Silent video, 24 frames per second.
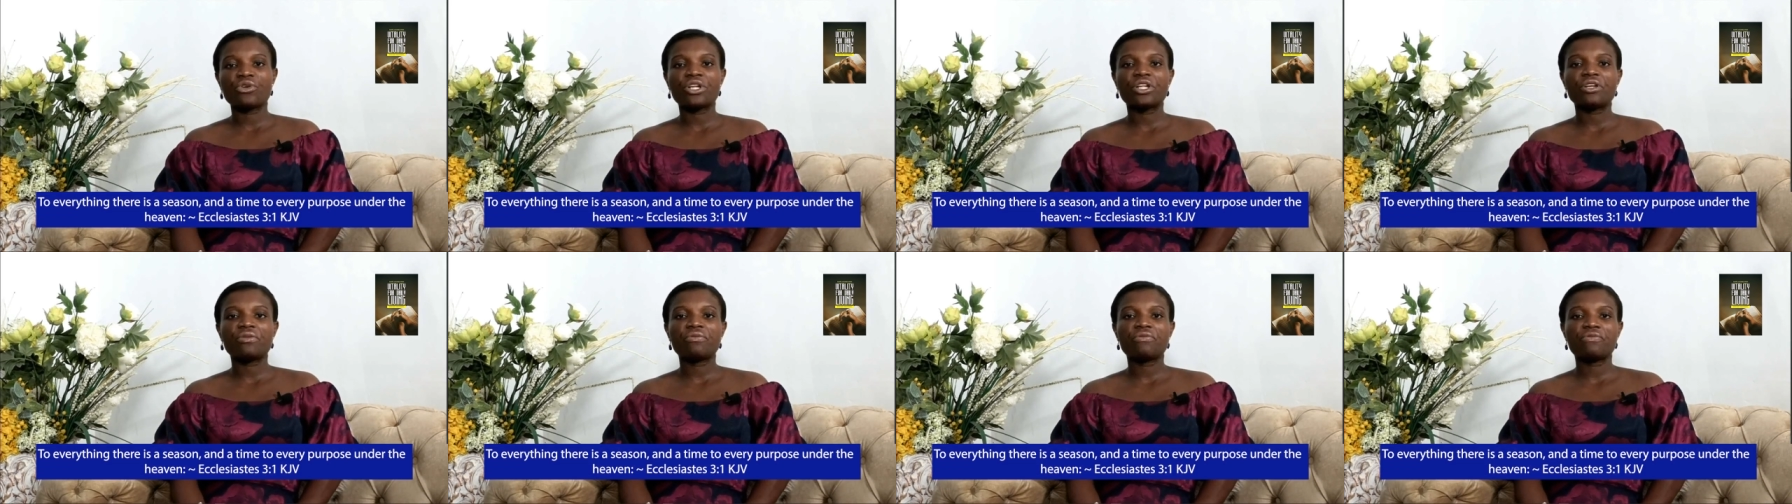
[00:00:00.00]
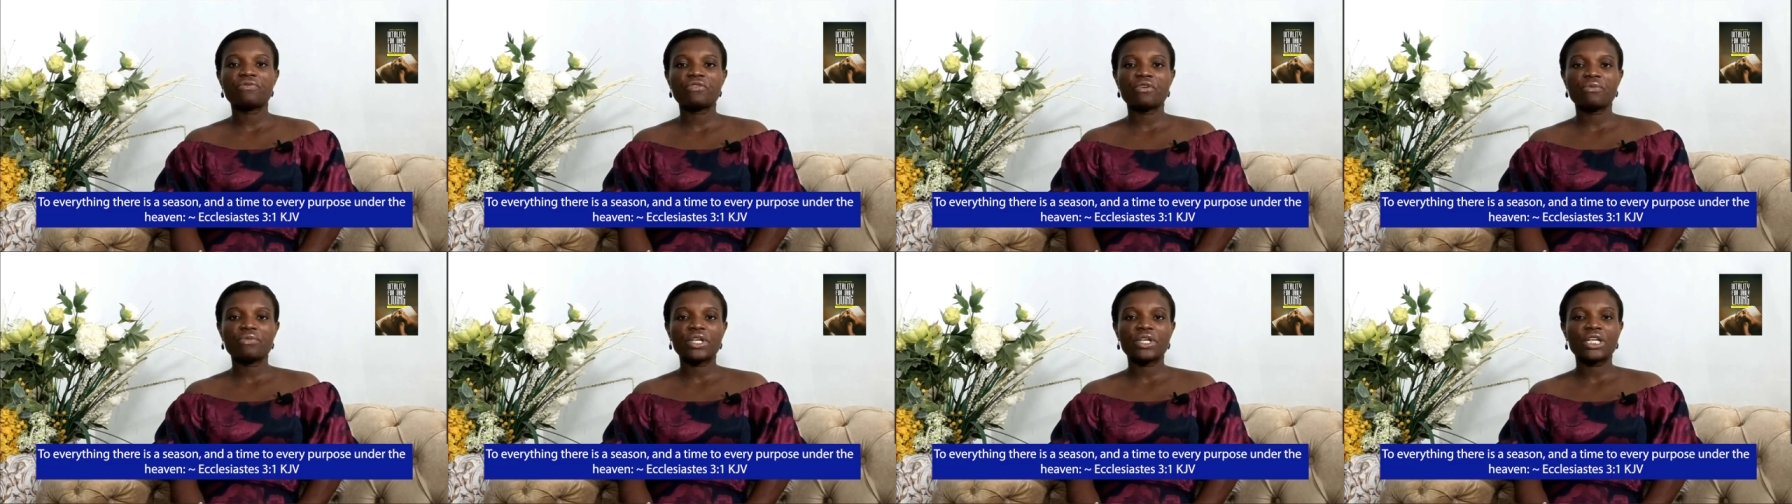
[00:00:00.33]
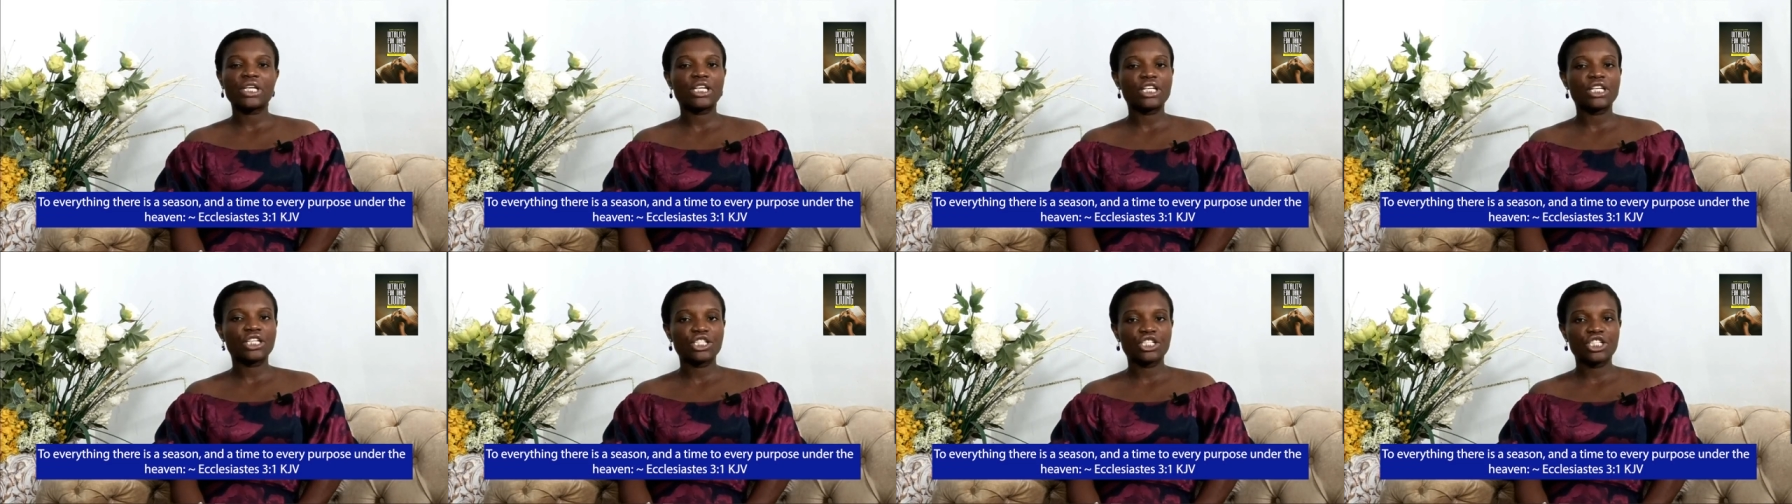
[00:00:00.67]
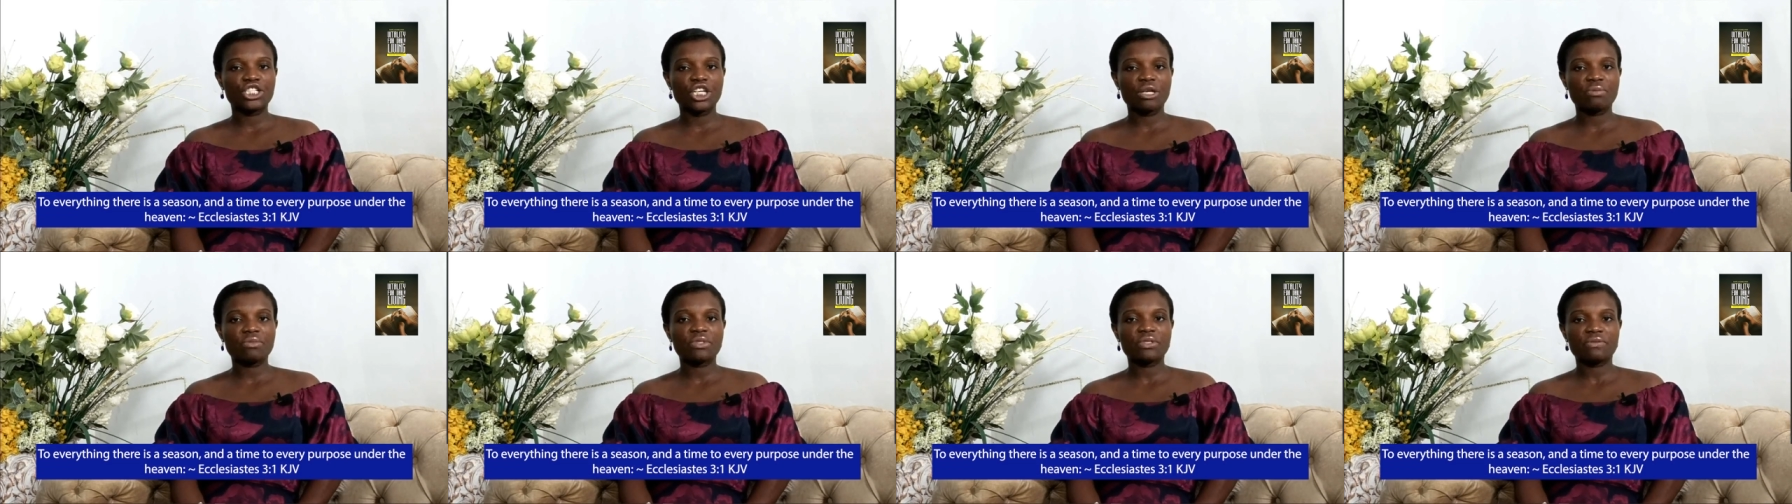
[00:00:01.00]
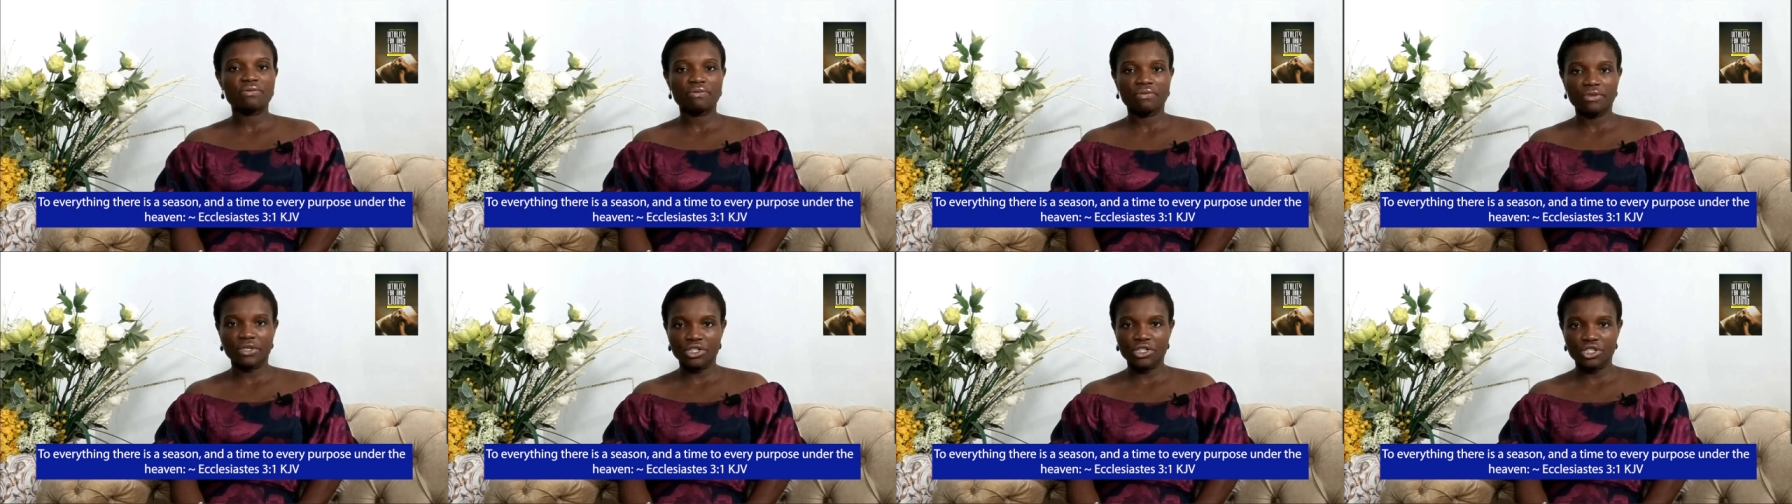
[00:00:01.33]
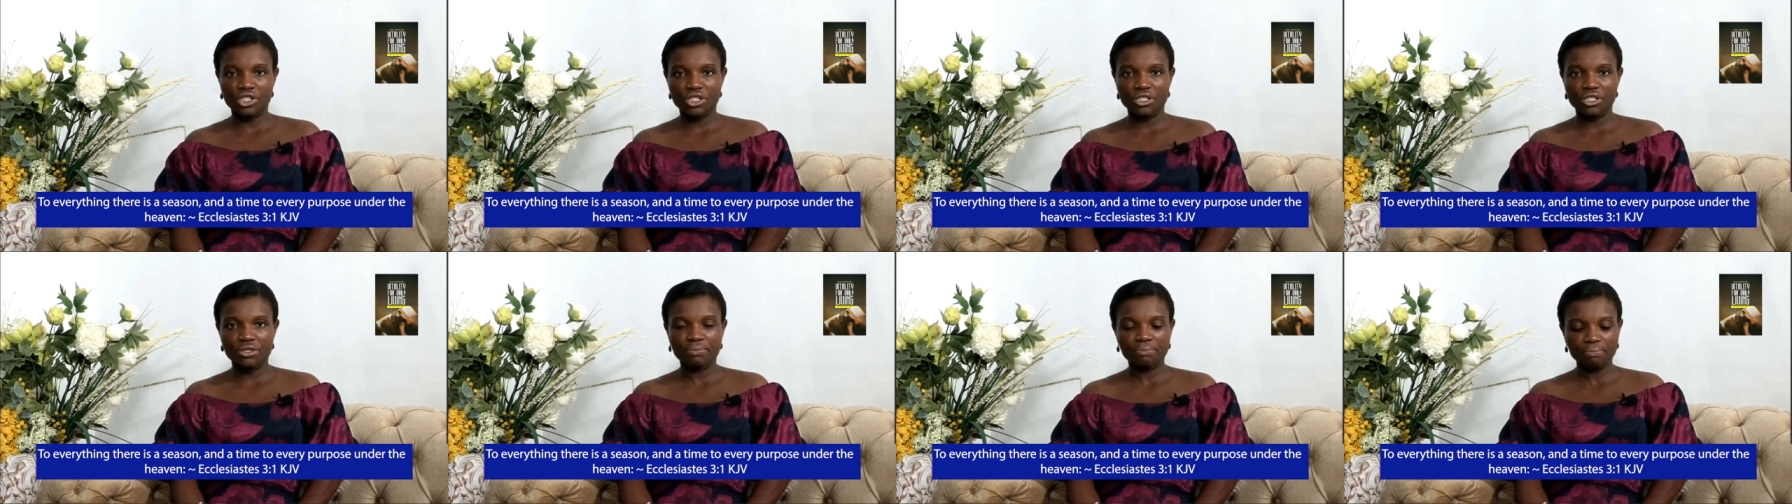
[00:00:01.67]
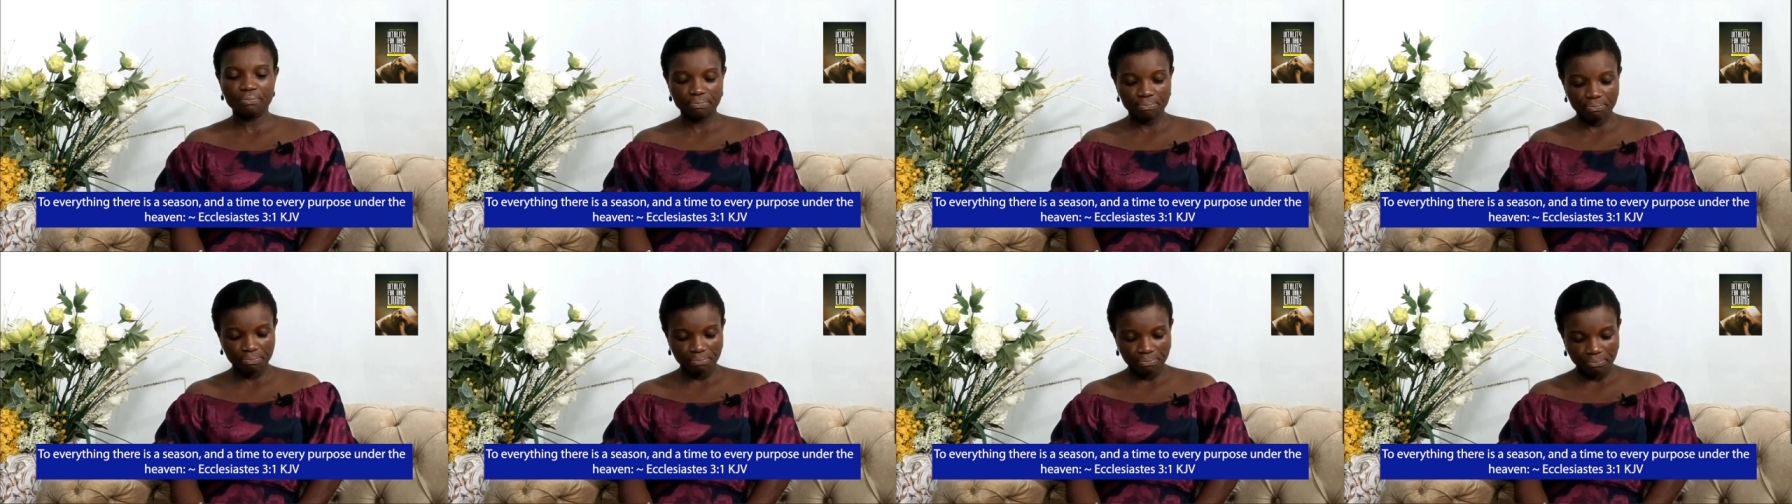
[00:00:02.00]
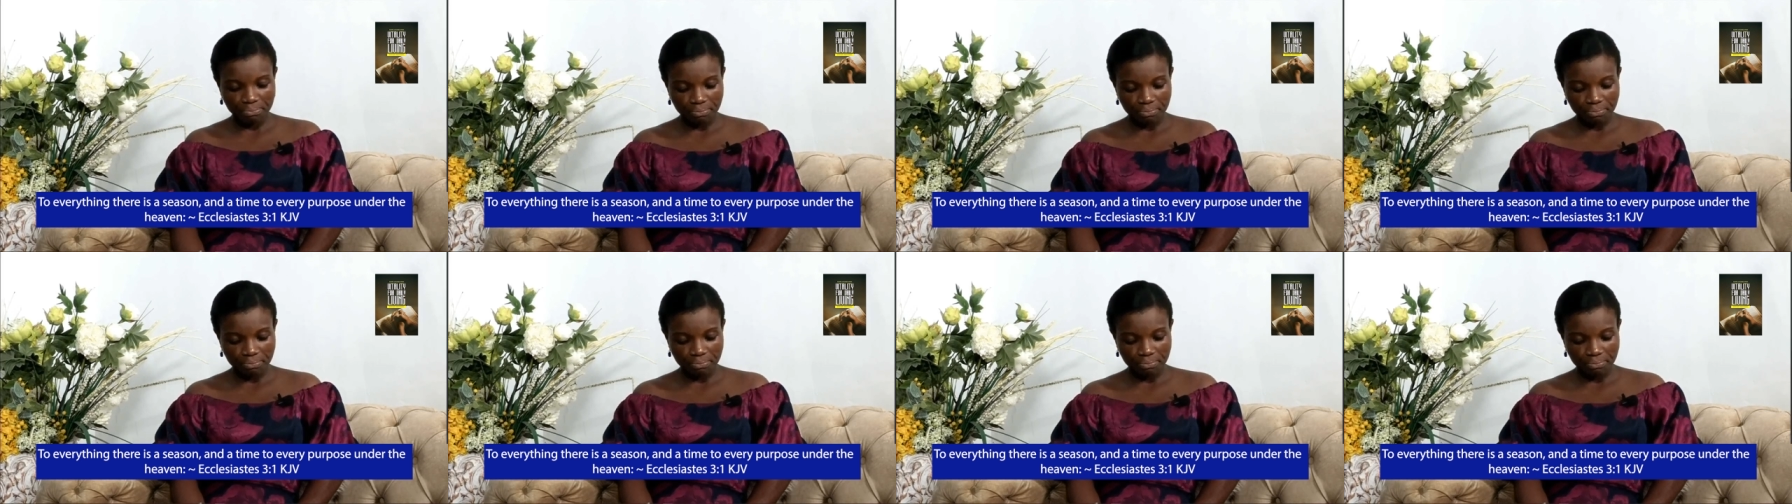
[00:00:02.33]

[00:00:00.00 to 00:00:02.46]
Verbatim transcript: I'm reading from the King James Version.